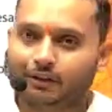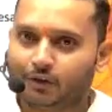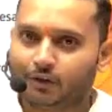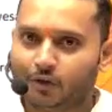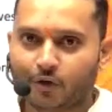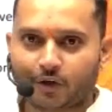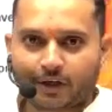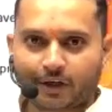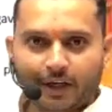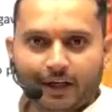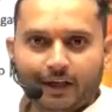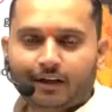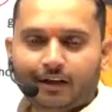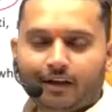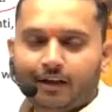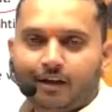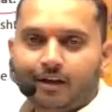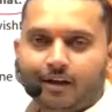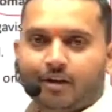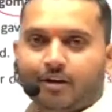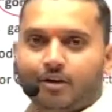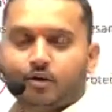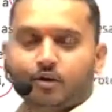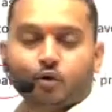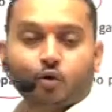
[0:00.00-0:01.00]
Okay.
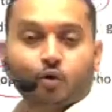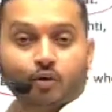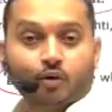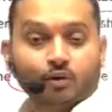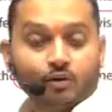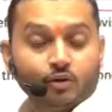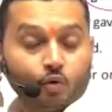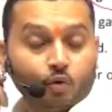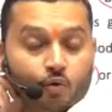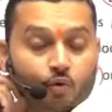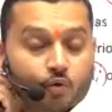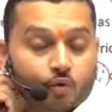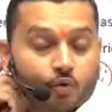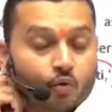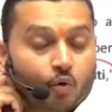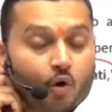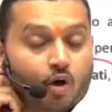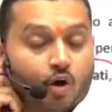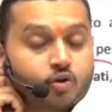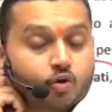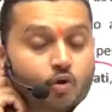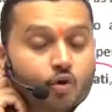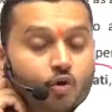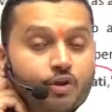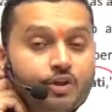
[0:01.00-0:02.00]
So you
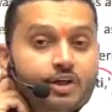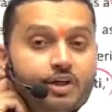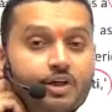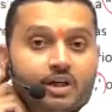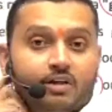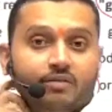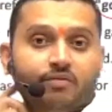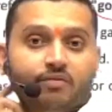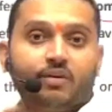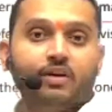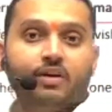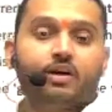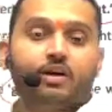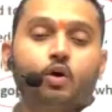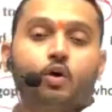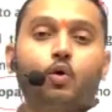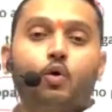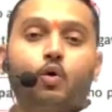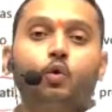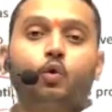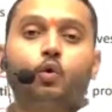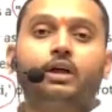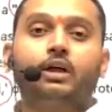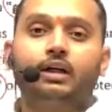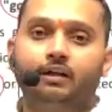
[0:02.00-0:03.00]
also heard a word
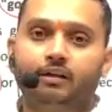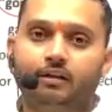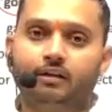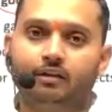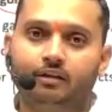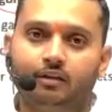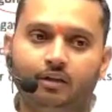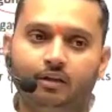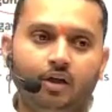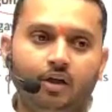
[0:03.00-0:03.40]
Godhan.